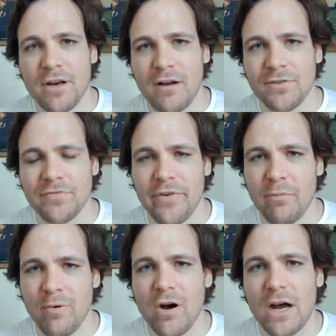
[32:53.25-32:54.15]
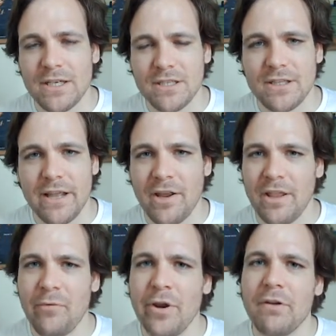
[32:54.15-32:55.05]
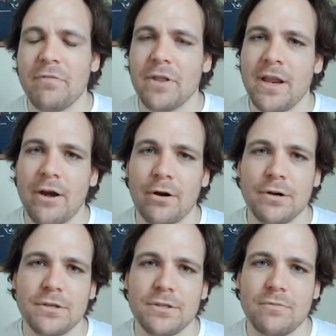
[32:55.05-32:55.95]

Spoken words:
novels for the plot. They read it for the characters,